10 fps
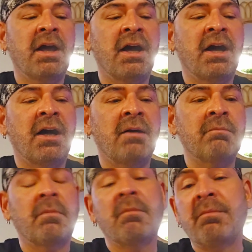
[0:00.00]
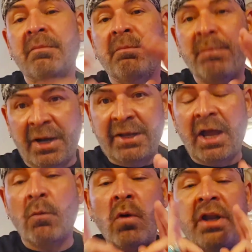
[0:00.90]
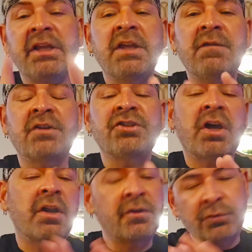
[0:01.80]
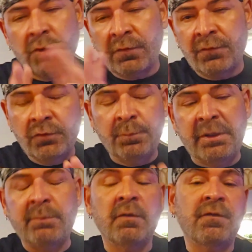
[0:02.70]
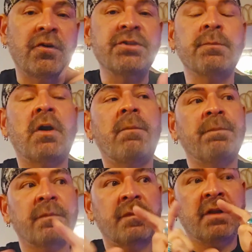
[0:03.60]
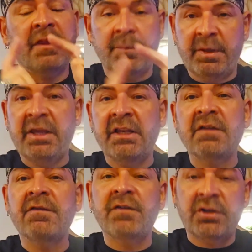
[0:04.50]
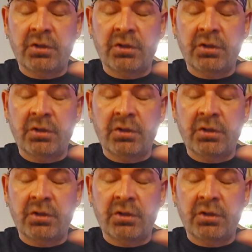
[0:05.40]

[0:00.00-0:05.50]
But I want to give a shout out to a few people. First of all, in the beginning of